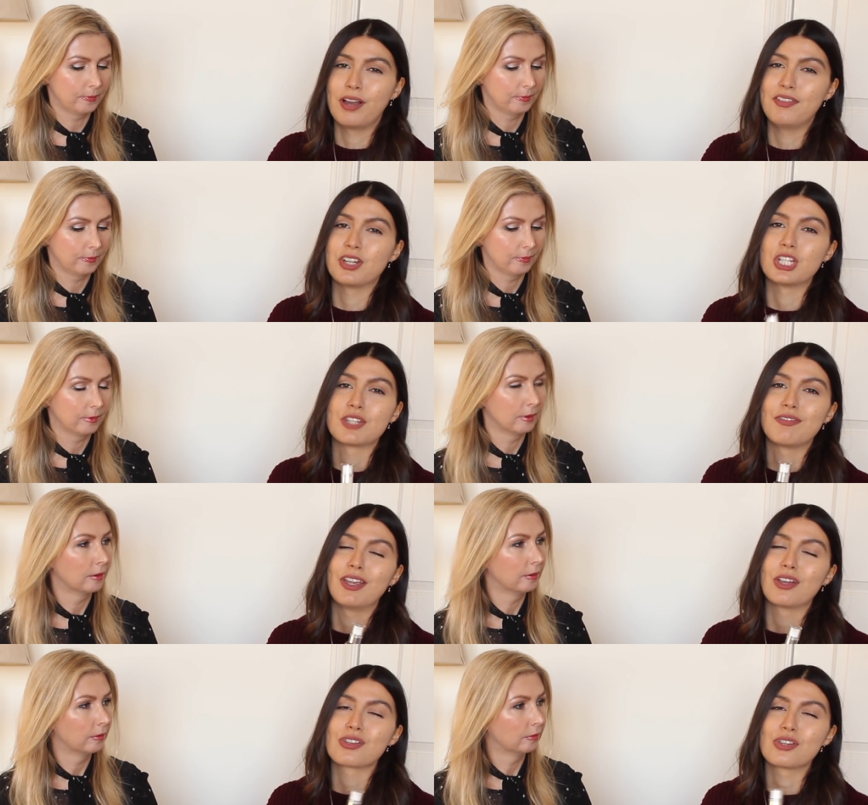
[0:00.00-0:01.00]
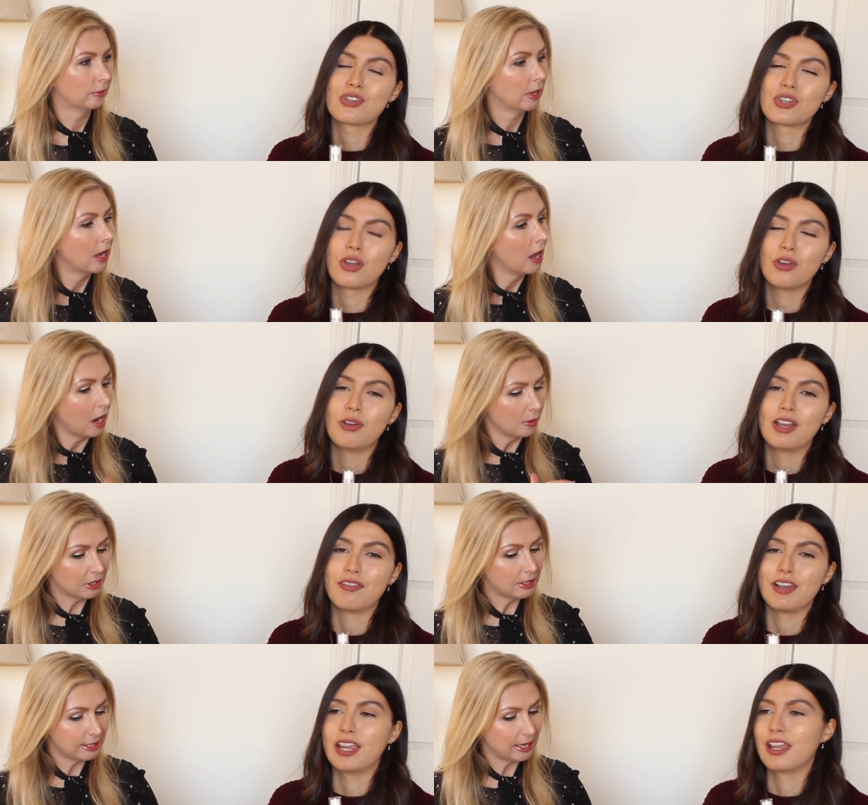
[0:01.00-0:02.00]
Speaker 1: after, it just feels so lovely. I
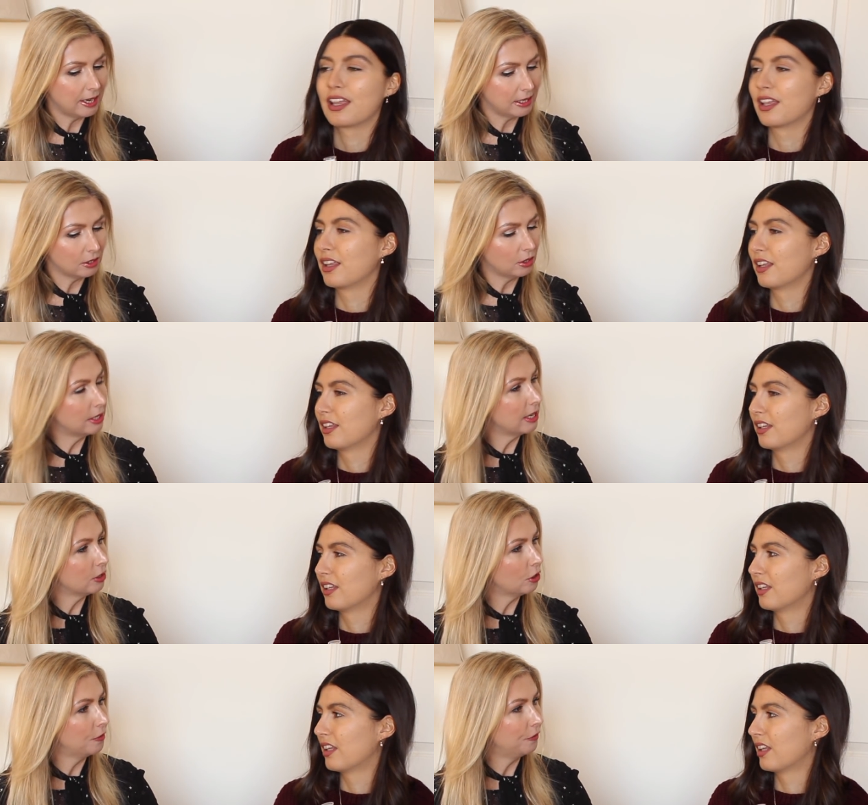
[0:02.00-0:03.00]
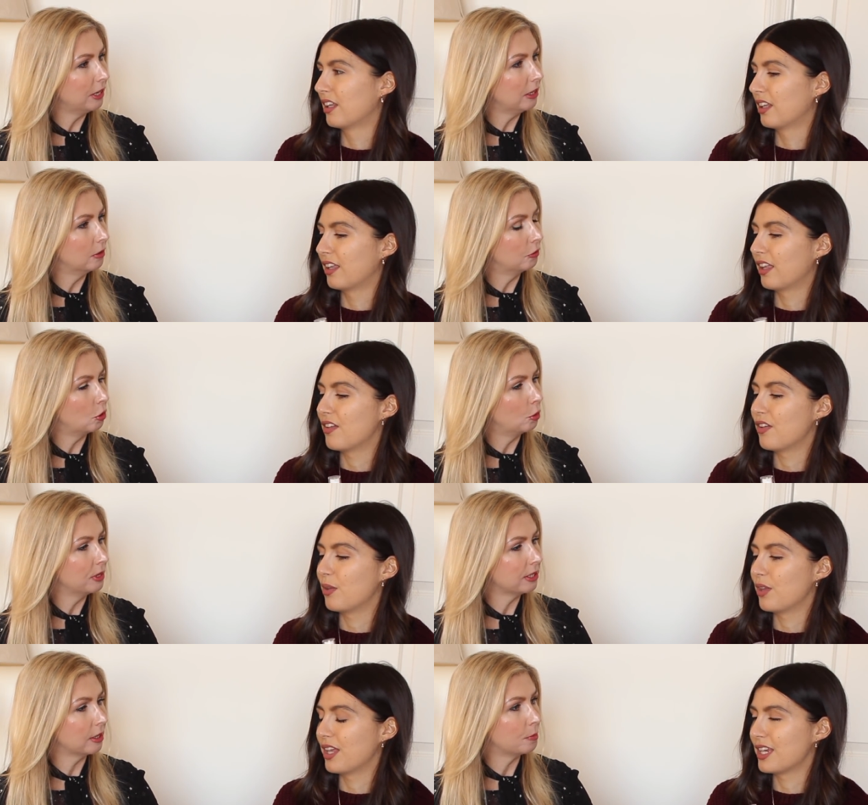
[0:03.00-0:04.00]
was going to say it's got a feeling of
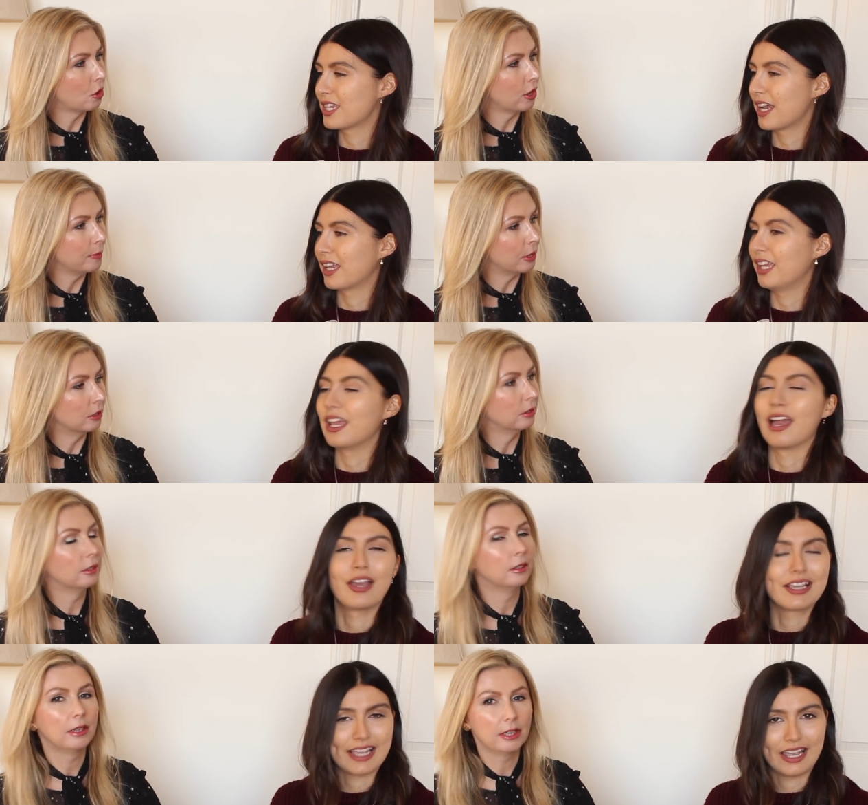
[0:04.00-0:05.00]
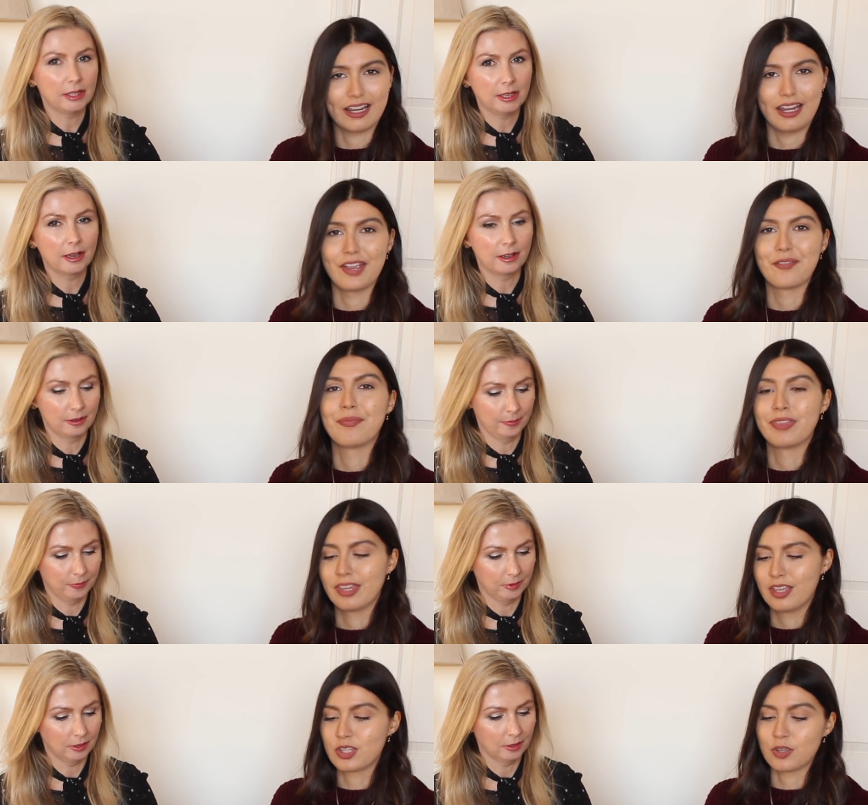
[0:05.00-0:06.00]
almost like a primer. Yeah, exactly. Yeah.
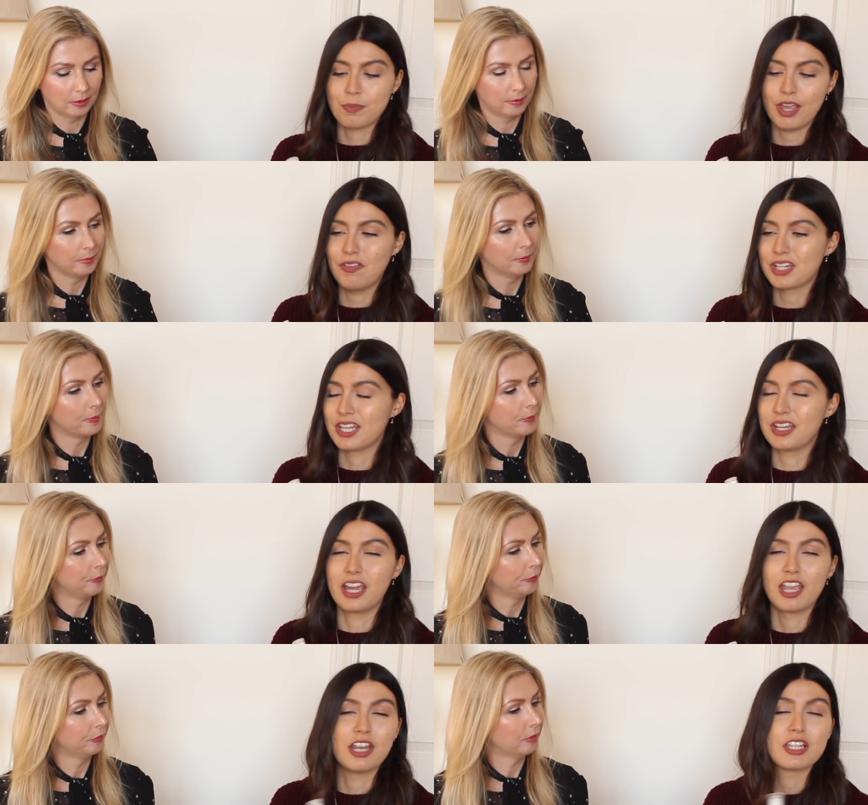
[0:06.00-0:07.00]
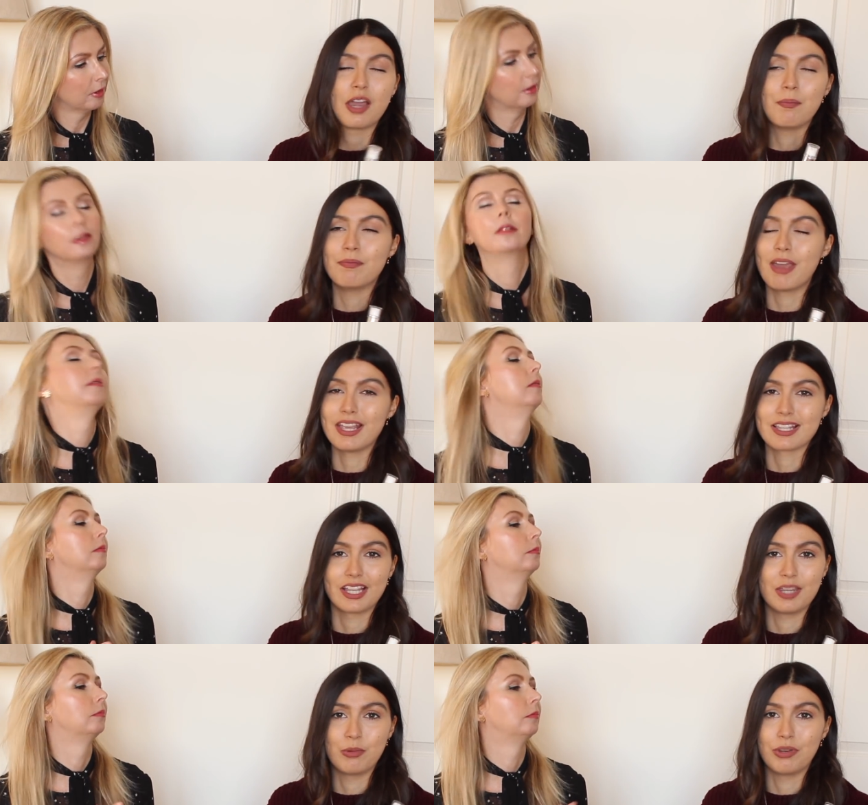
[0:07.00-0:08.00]
Speaker 2: So So it's perfect at night and it's
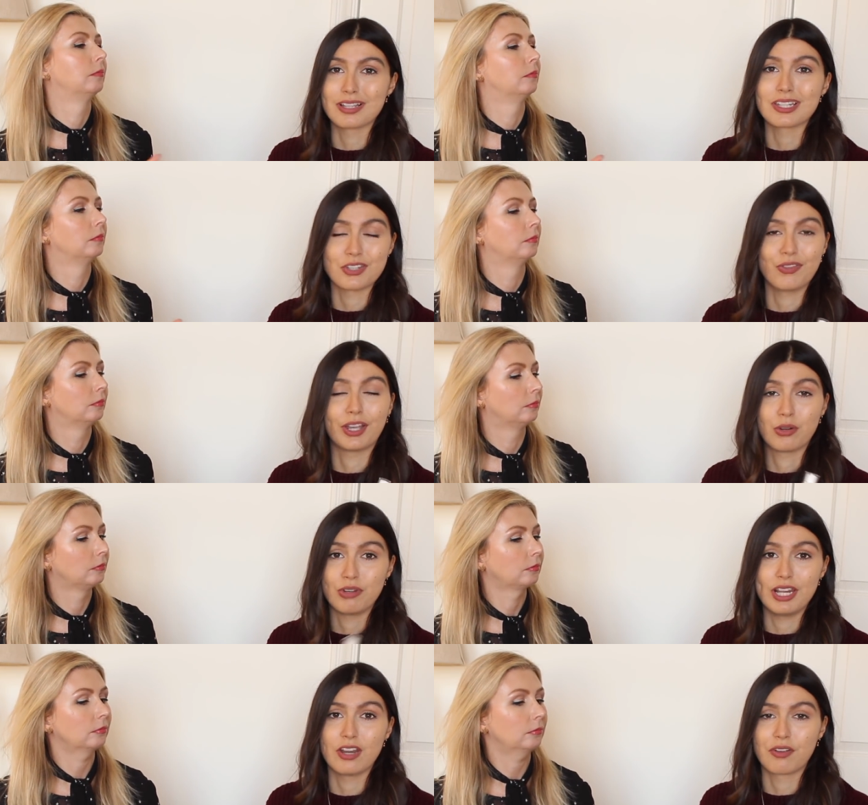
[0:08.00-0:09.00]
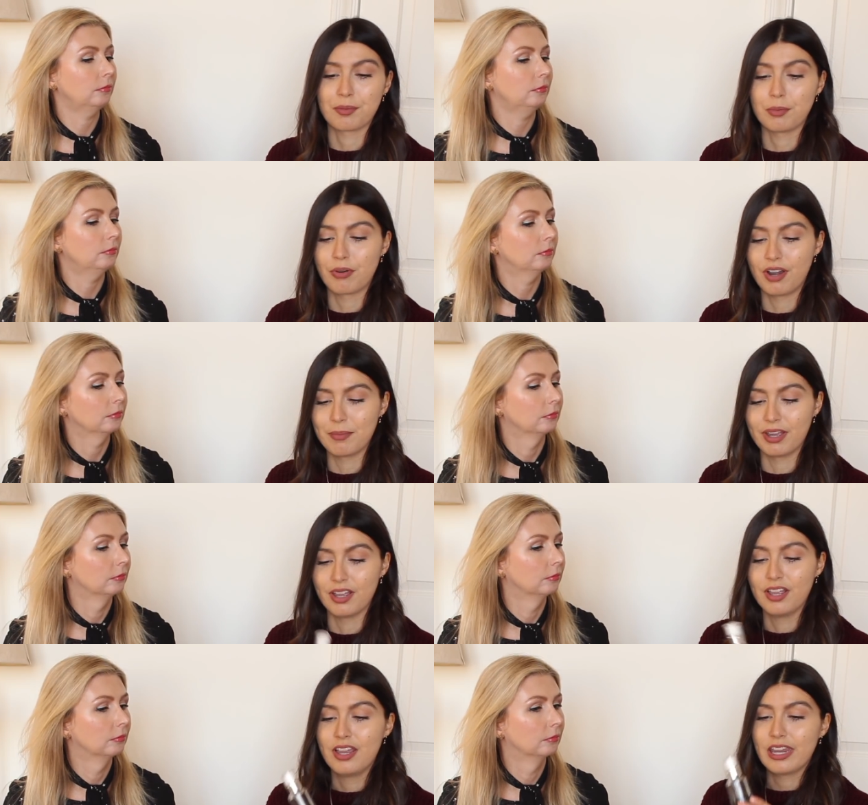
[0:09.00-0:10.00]
amazing in the morning, so it must be like a really incredible
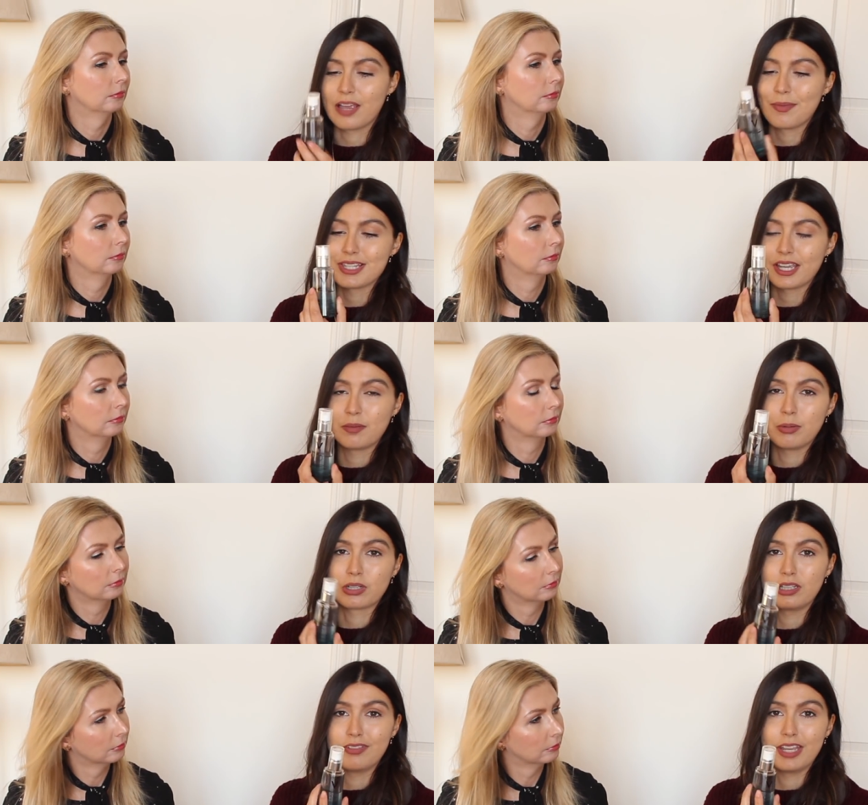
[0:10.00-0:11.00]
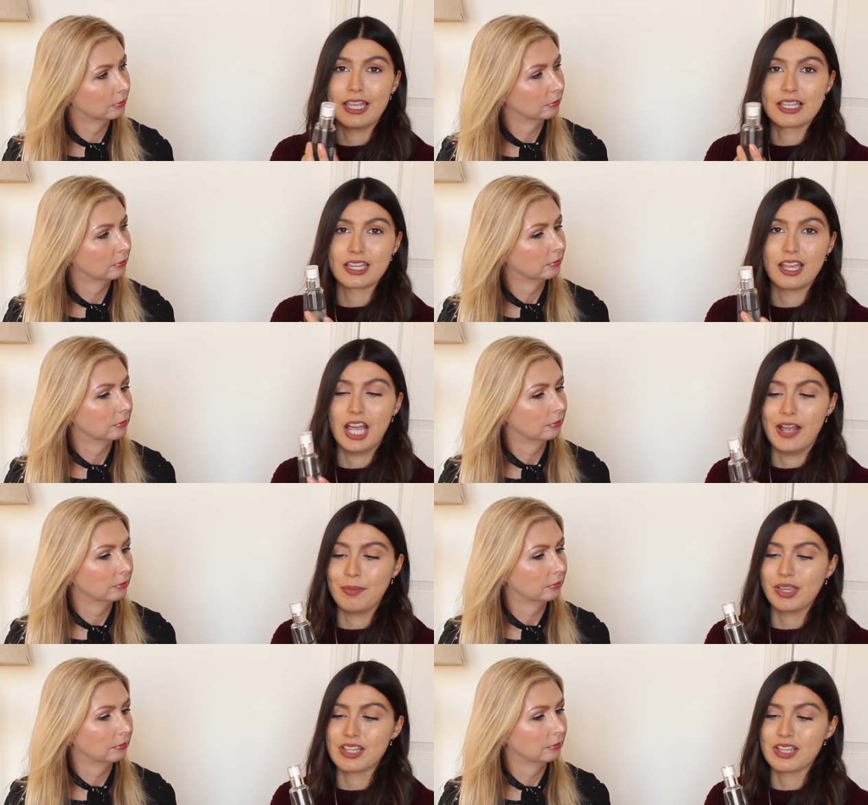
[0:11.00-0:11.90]
primer. Yeah, my second bottle of it, and